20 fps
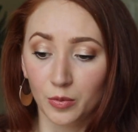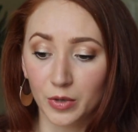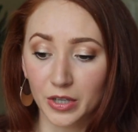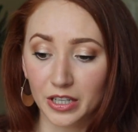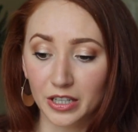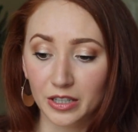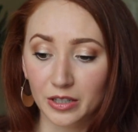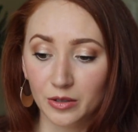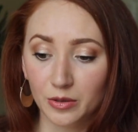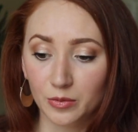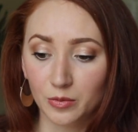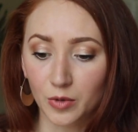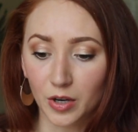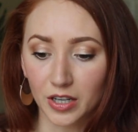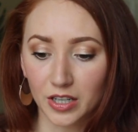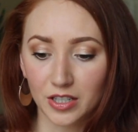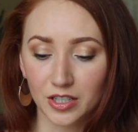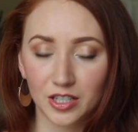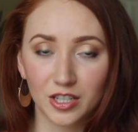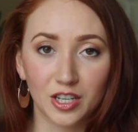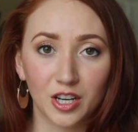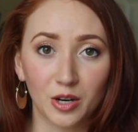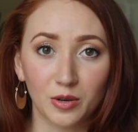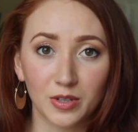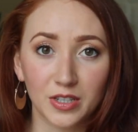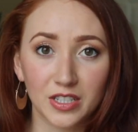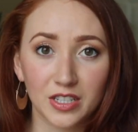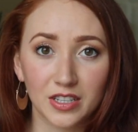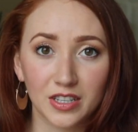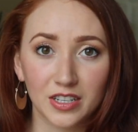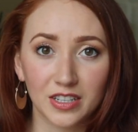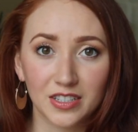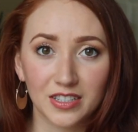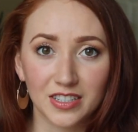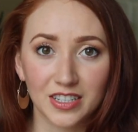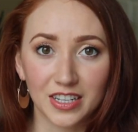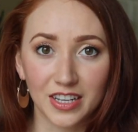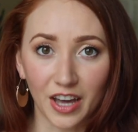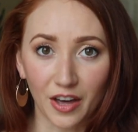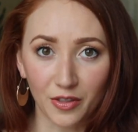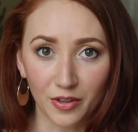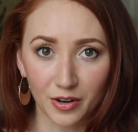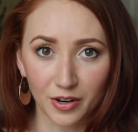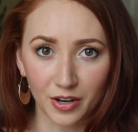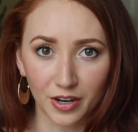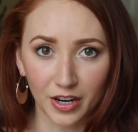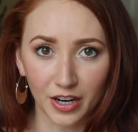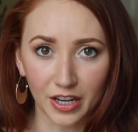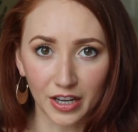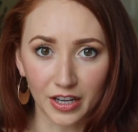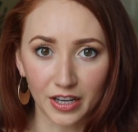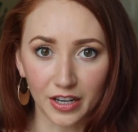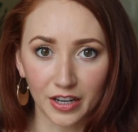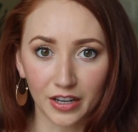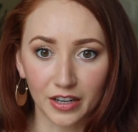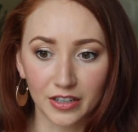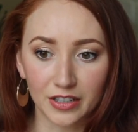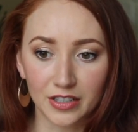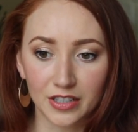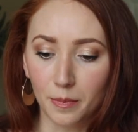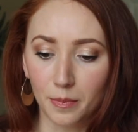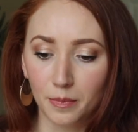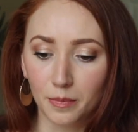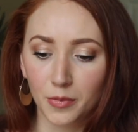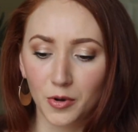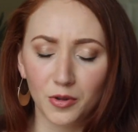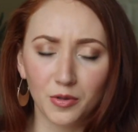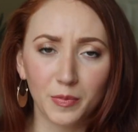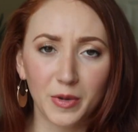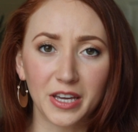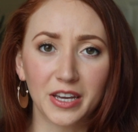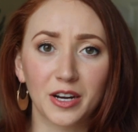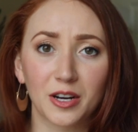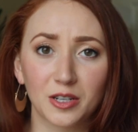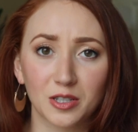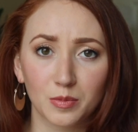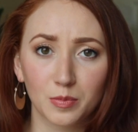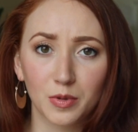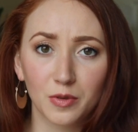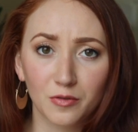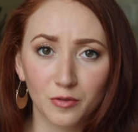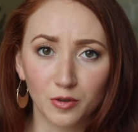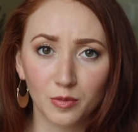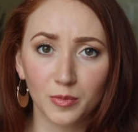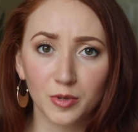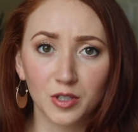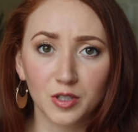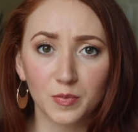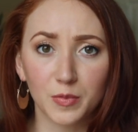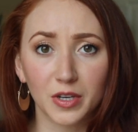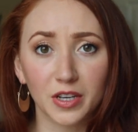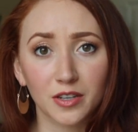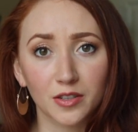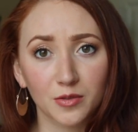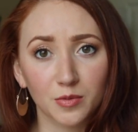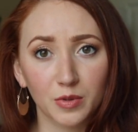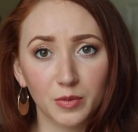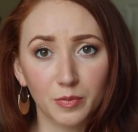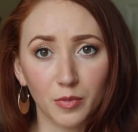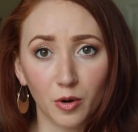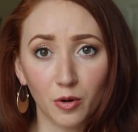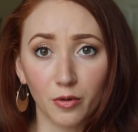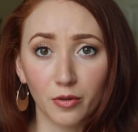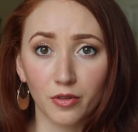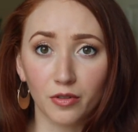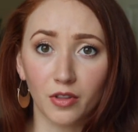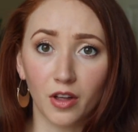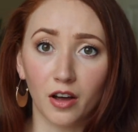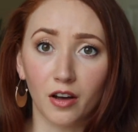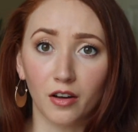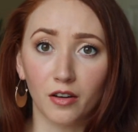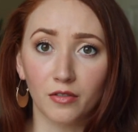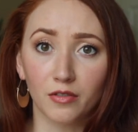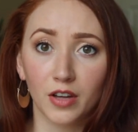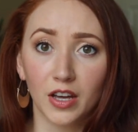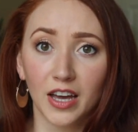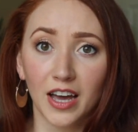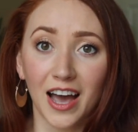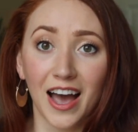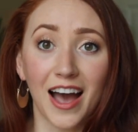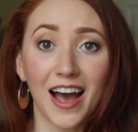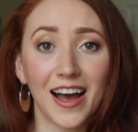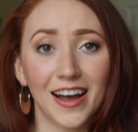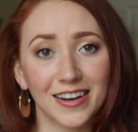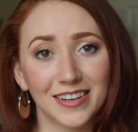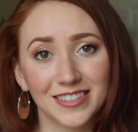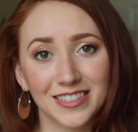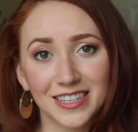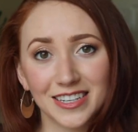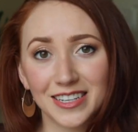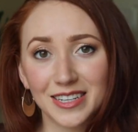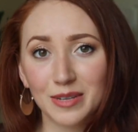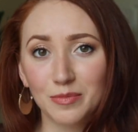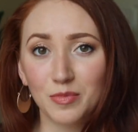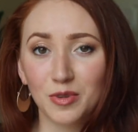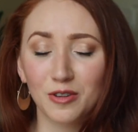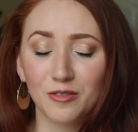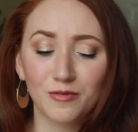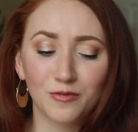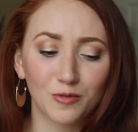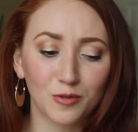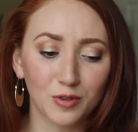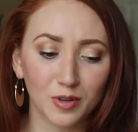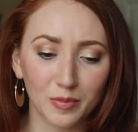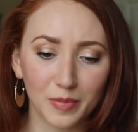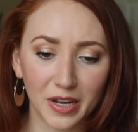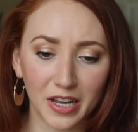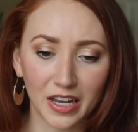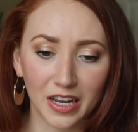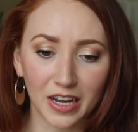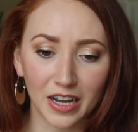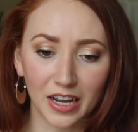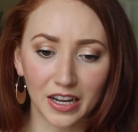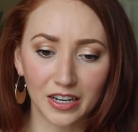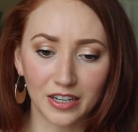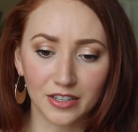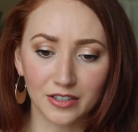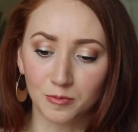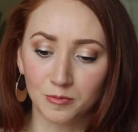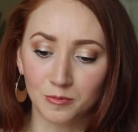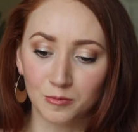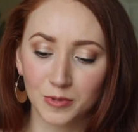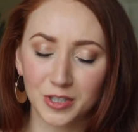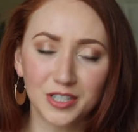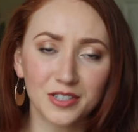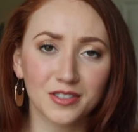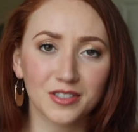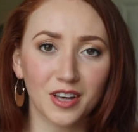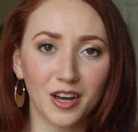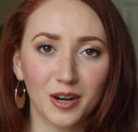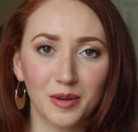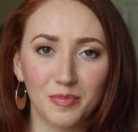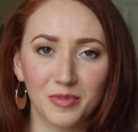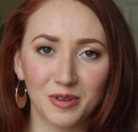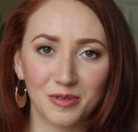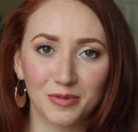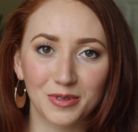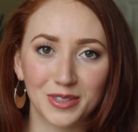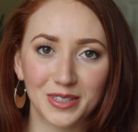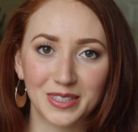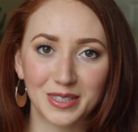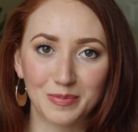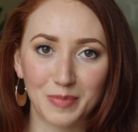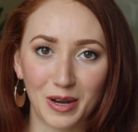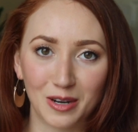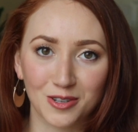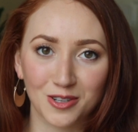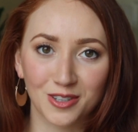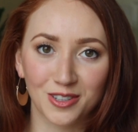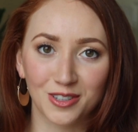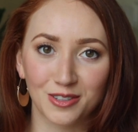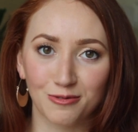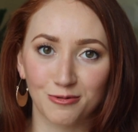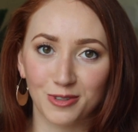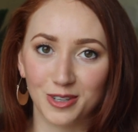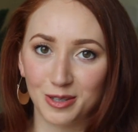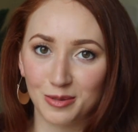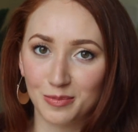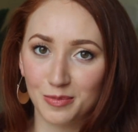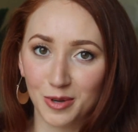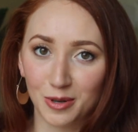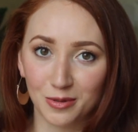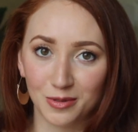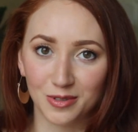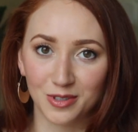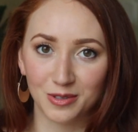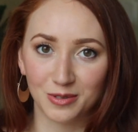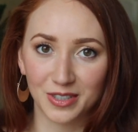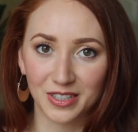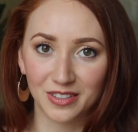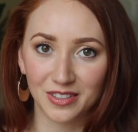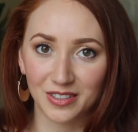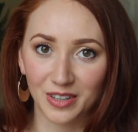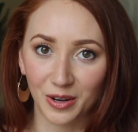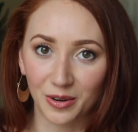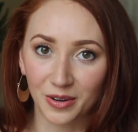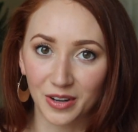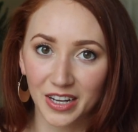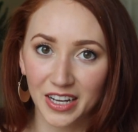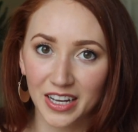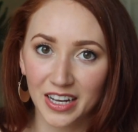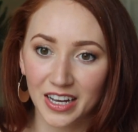we wanted to go into this together and both be character performers because we both love acting, performing, and we just thought it'd be really special if we could both do it. So